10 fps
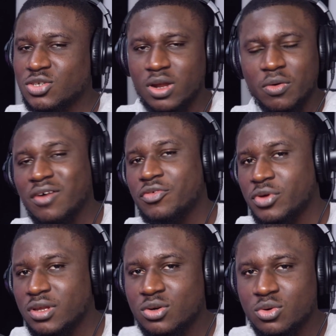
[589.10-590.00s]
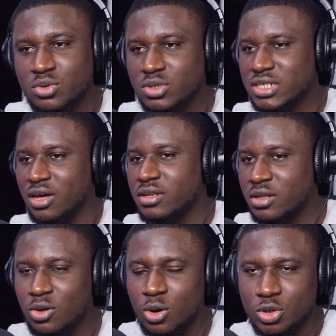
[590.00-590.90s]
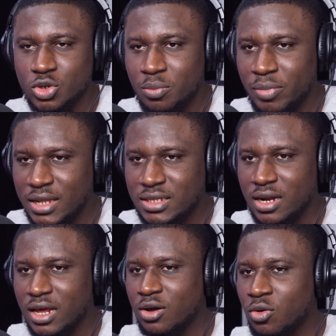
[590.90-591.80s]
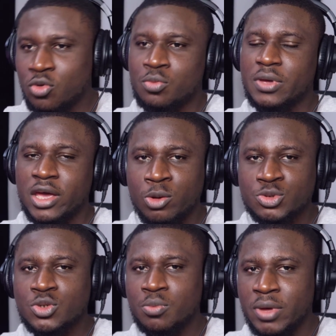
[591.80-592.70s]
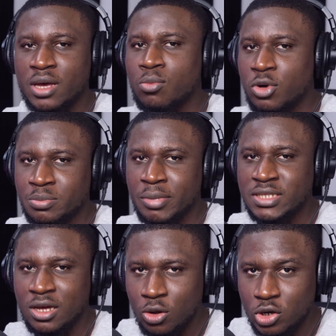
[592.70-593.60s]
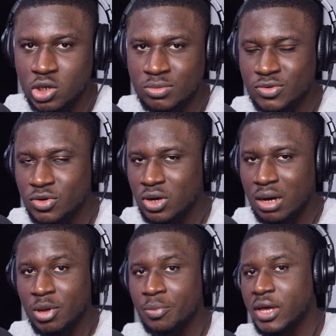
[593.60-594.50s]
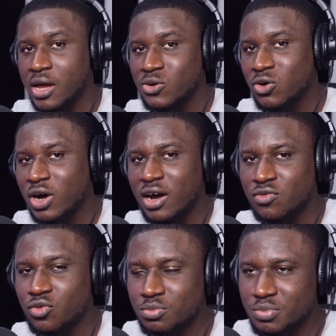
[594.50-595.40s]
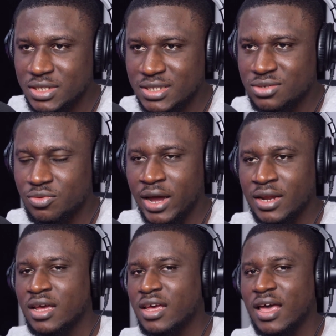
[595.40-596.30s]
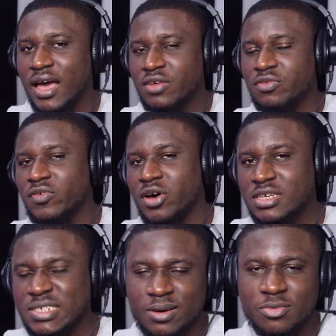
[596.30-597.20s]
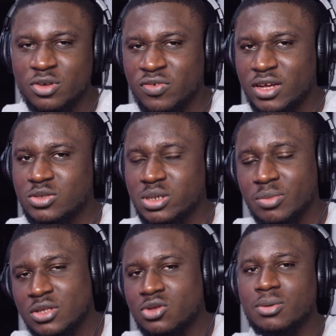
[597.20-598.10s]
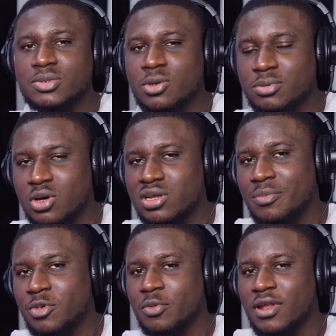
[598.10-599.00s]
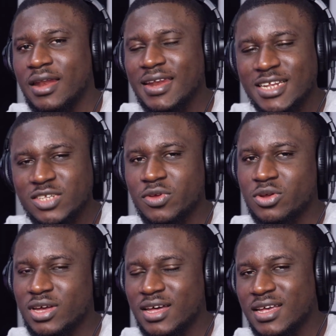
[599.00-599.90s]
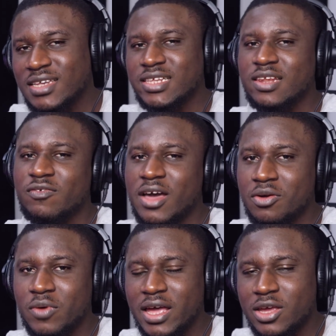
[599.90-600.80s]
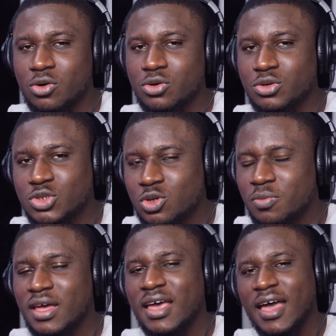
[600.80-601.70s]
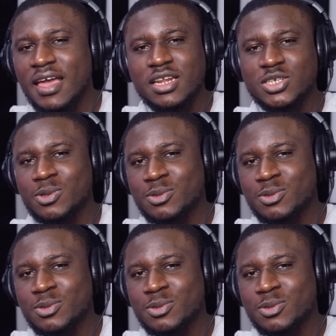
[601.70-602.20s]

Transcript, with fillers: So now we have a really good sounding log drum pattern, and I hope it helps you make much better log drums for your Amapiano or Afro beats, right? And if you found this helpful, don't forget to give me a thumbs up so other people that need this video can easily find it right here on YouTube. And hit the